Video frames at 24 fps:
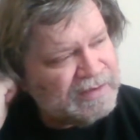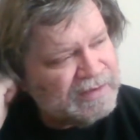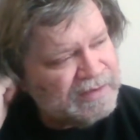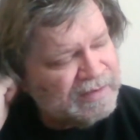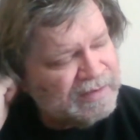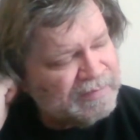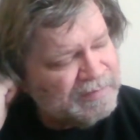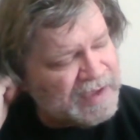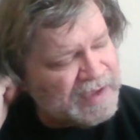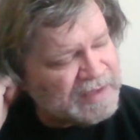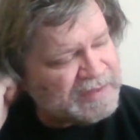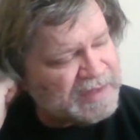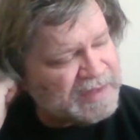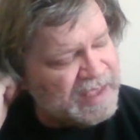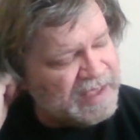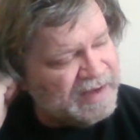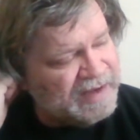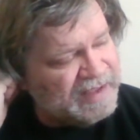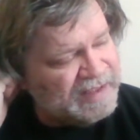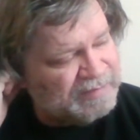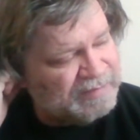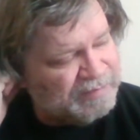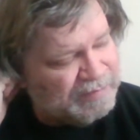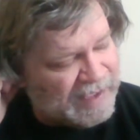but then
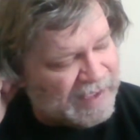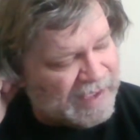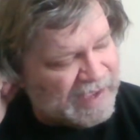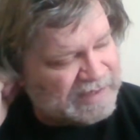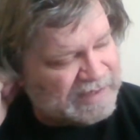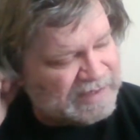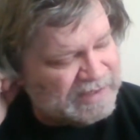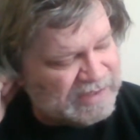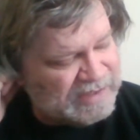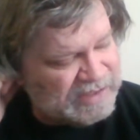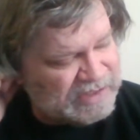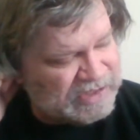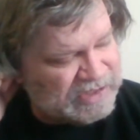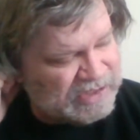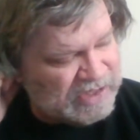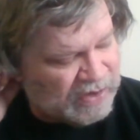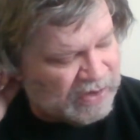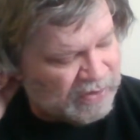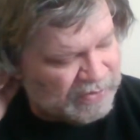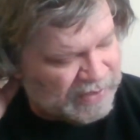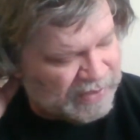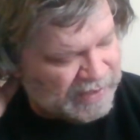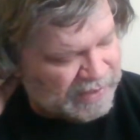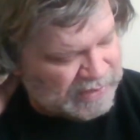it's back to the
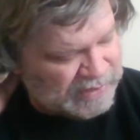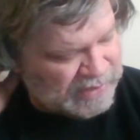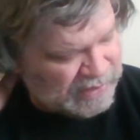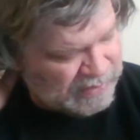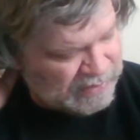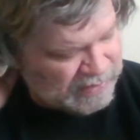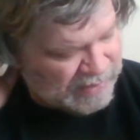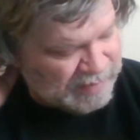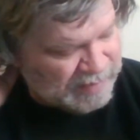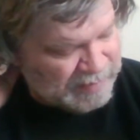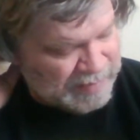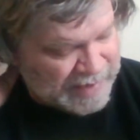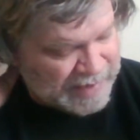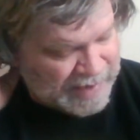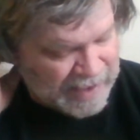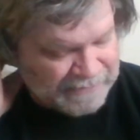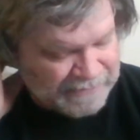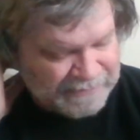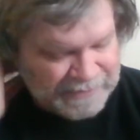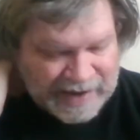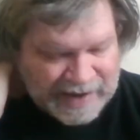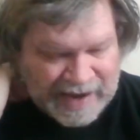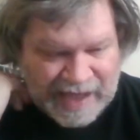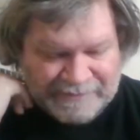snow thing. She's only been
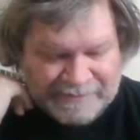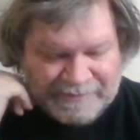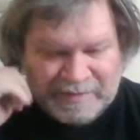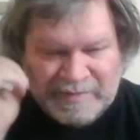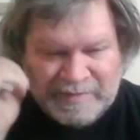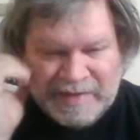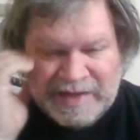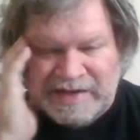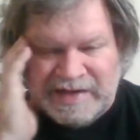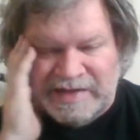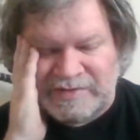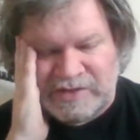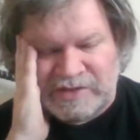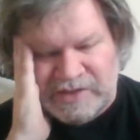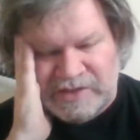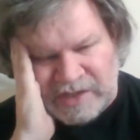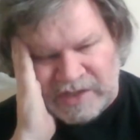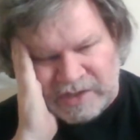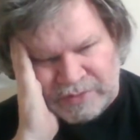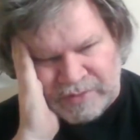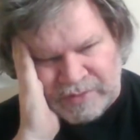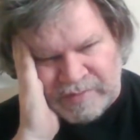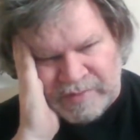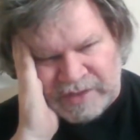out for half a minute, and she's
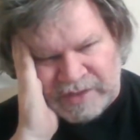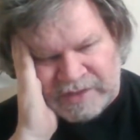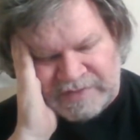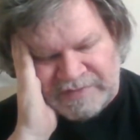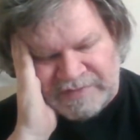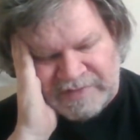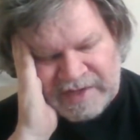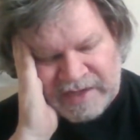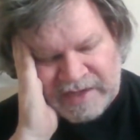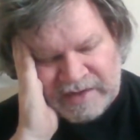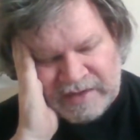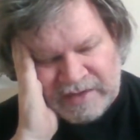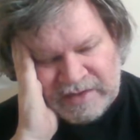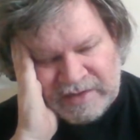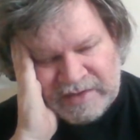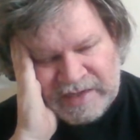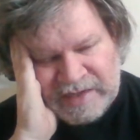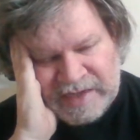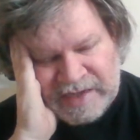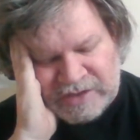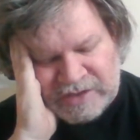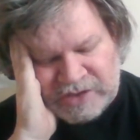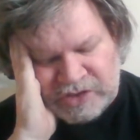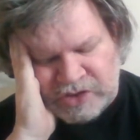got three months of a debt. Oh
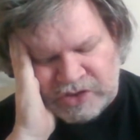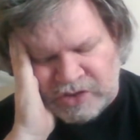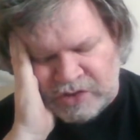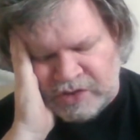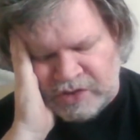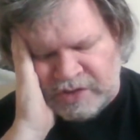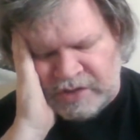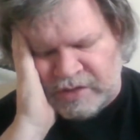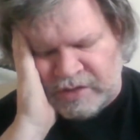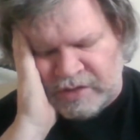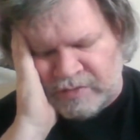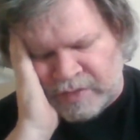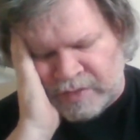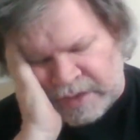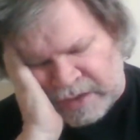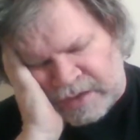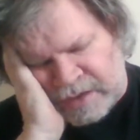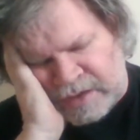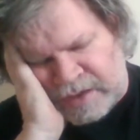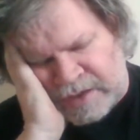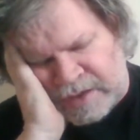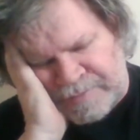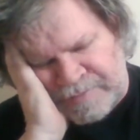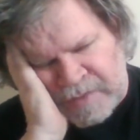yeah, sure, yeah, right,
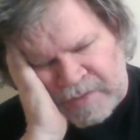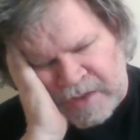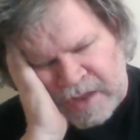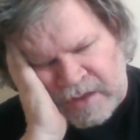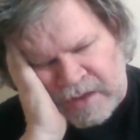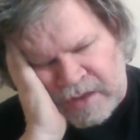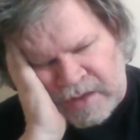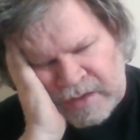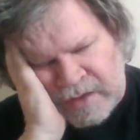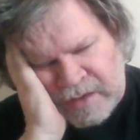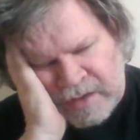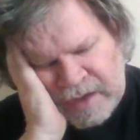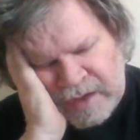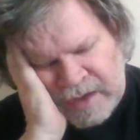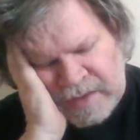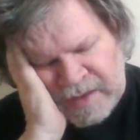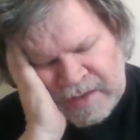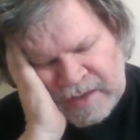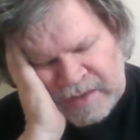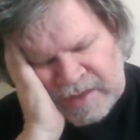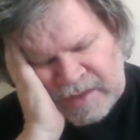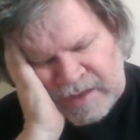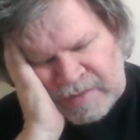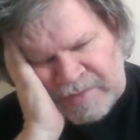okay. And
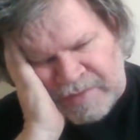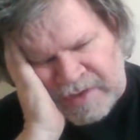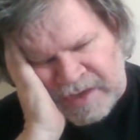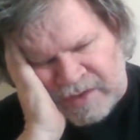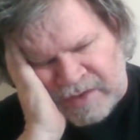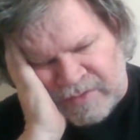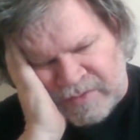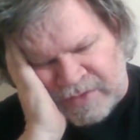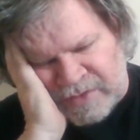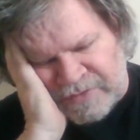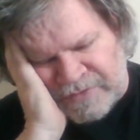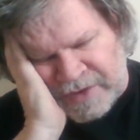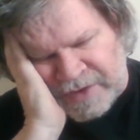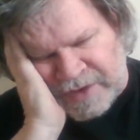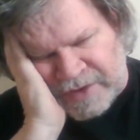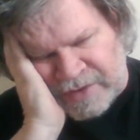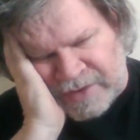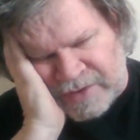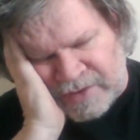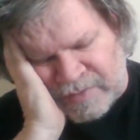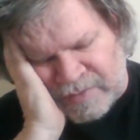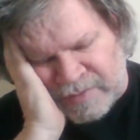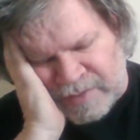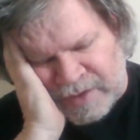then the big
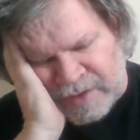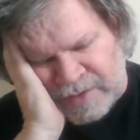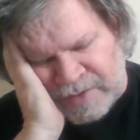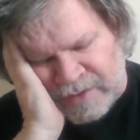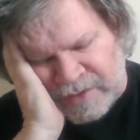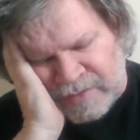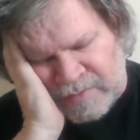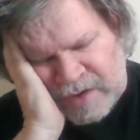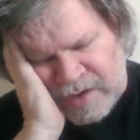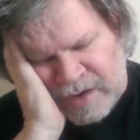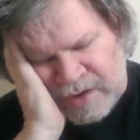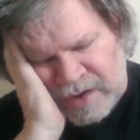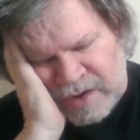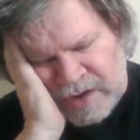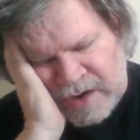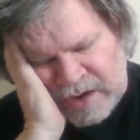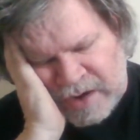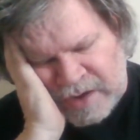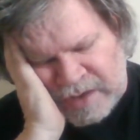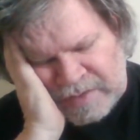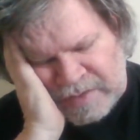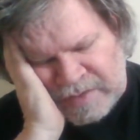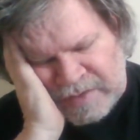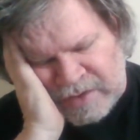reveal where they're, what are
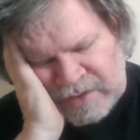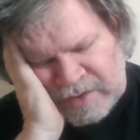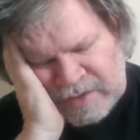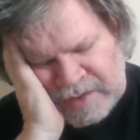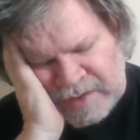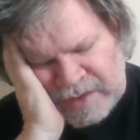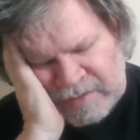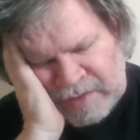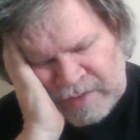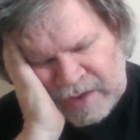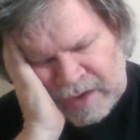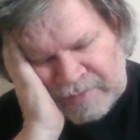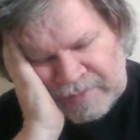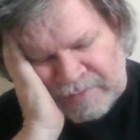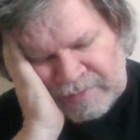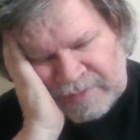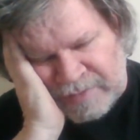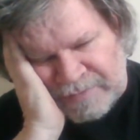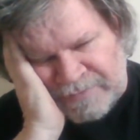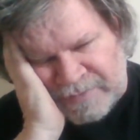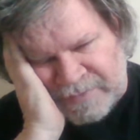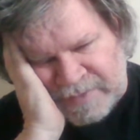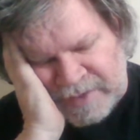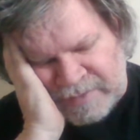you? And they go, on the and,
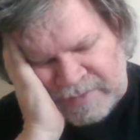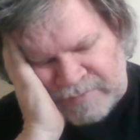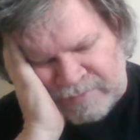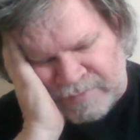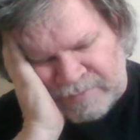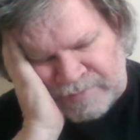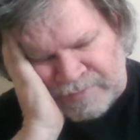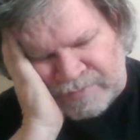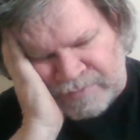and